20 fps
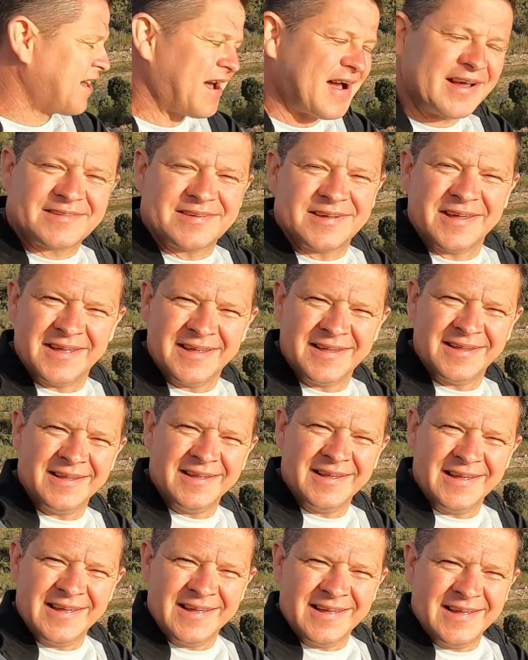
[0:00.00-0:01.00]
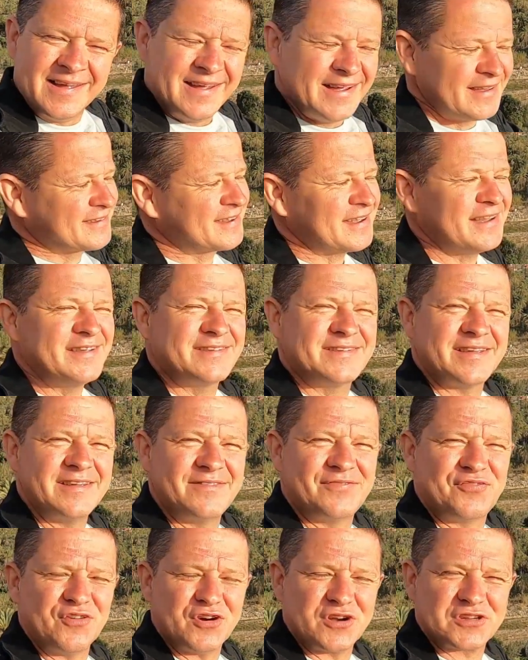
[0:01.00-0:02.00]
at that. It's easy
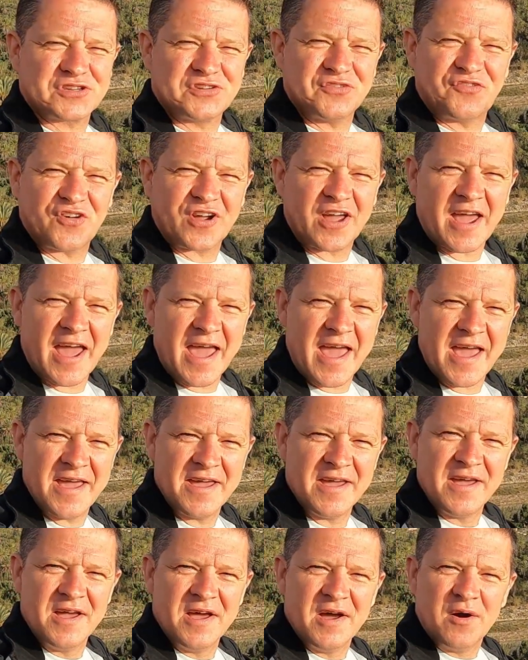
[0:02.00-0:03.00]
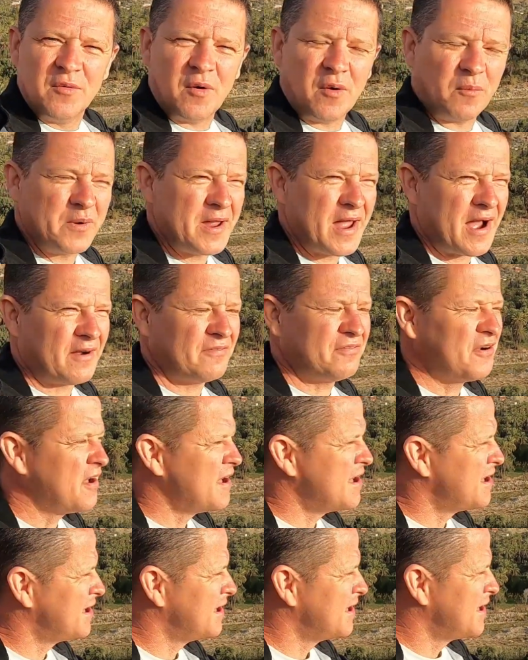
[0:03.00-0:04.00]
for us to forget what we have
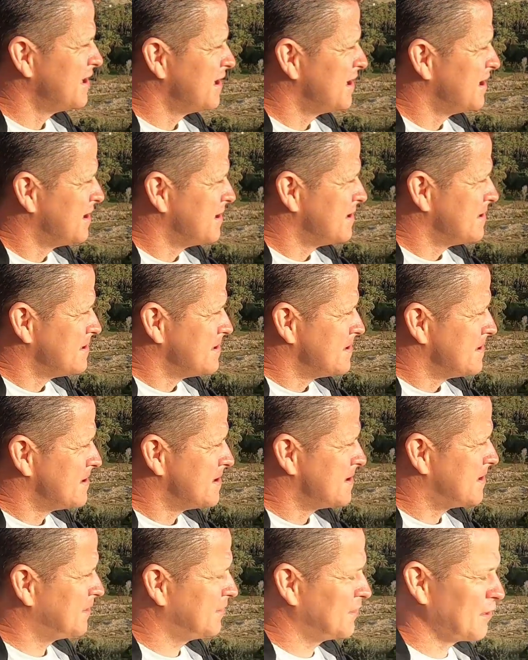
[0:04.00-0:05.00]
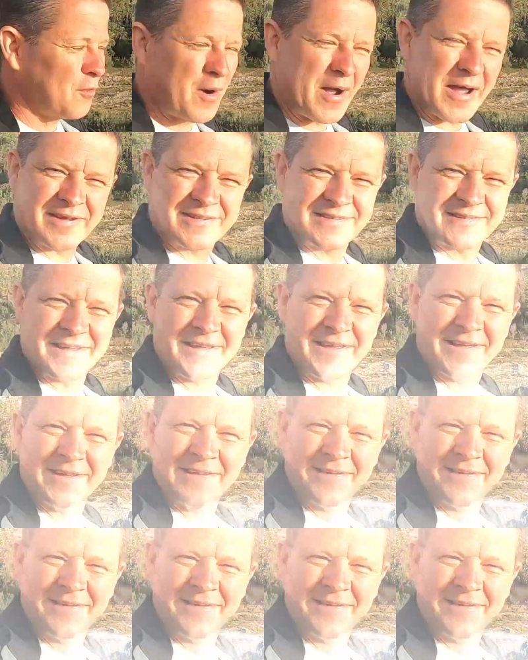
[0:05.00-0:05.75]
in the West.